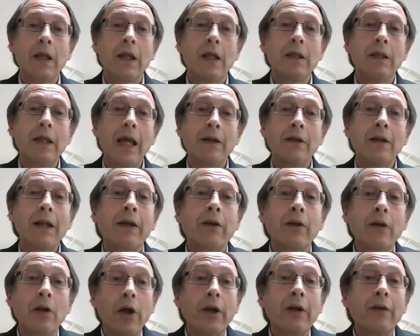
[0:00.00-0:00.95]
that,
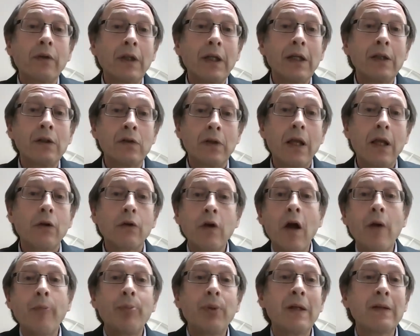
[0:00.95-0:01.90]
like a lot of kids, they'll
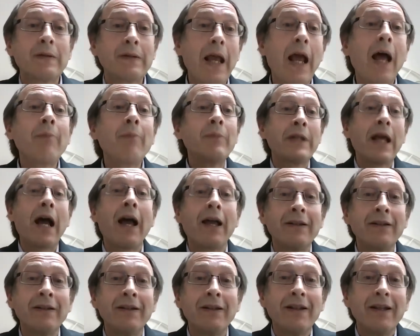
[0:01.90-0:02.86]
copy and say, I'm
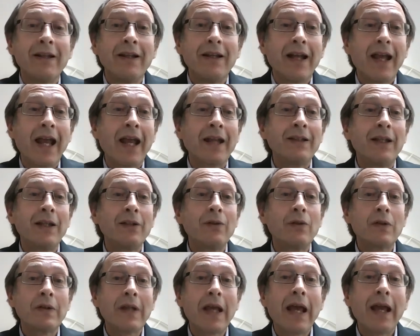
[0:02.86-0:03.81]
done. And then
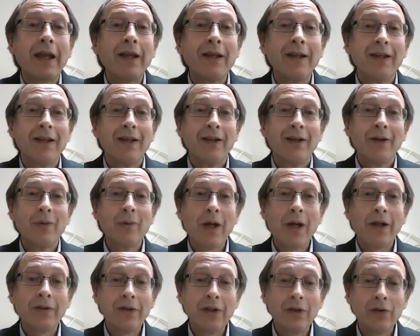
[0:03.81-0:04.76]
you say,
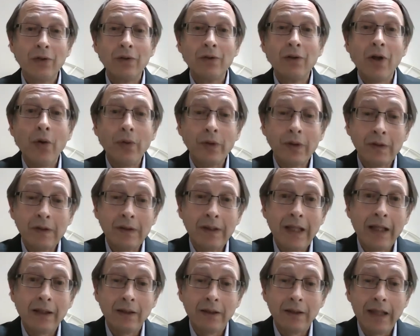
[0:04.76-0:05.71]
well, did you notice
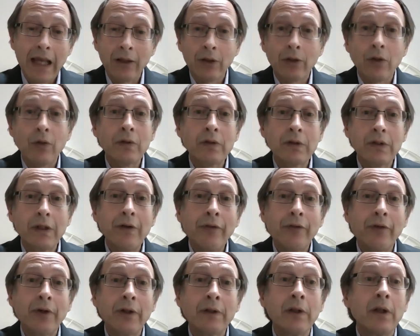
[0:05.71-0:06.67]
that that looks
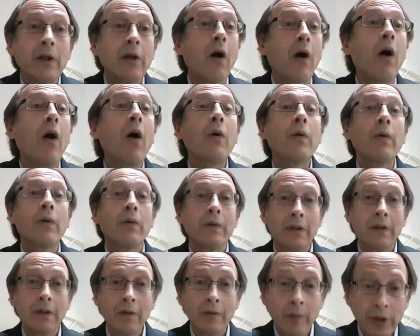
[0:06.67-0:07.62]
different? Oh,
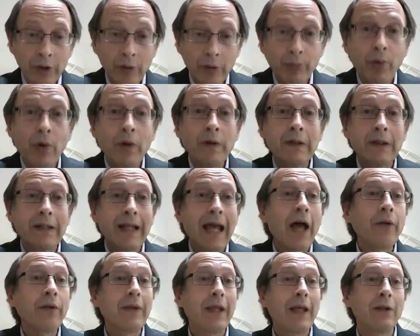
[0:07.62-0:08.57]
when you point it
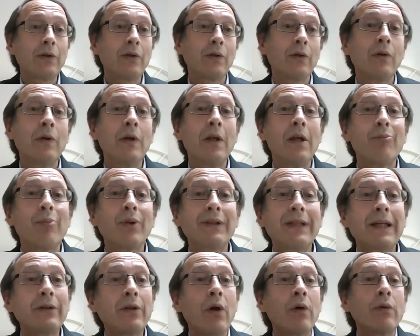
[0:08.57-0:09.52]
out, they do, but
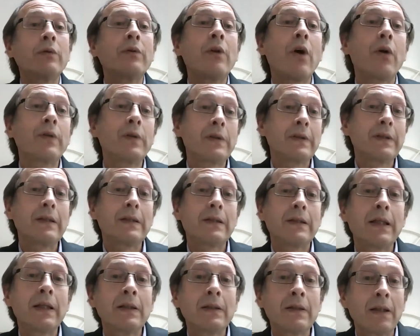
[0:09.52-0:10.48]
they don't notice these
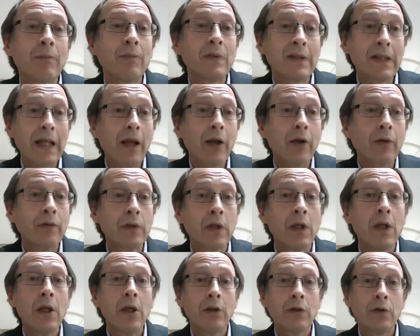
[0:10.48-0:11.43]
things themselves.
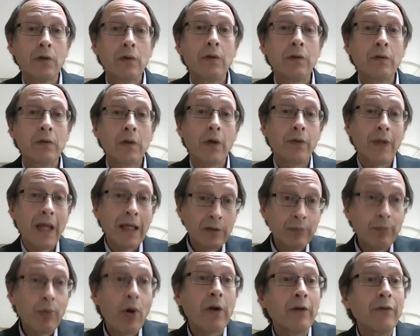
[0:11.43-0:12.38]
So that's
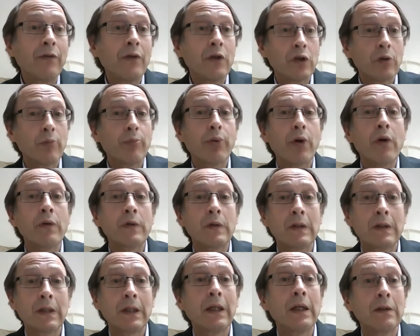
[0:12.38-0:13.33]
part of visual
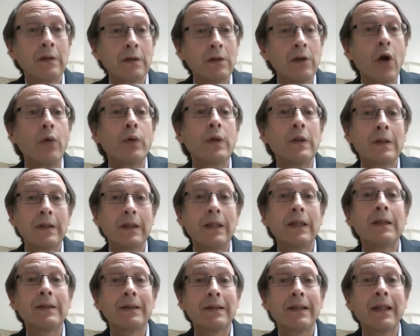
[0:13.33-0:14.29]
processing, is
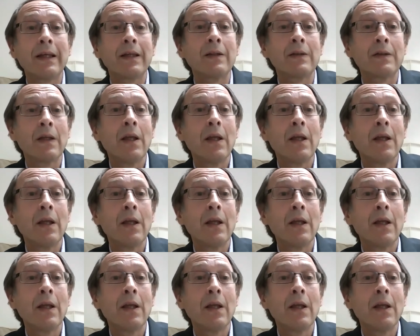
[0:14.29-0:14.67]
noticing things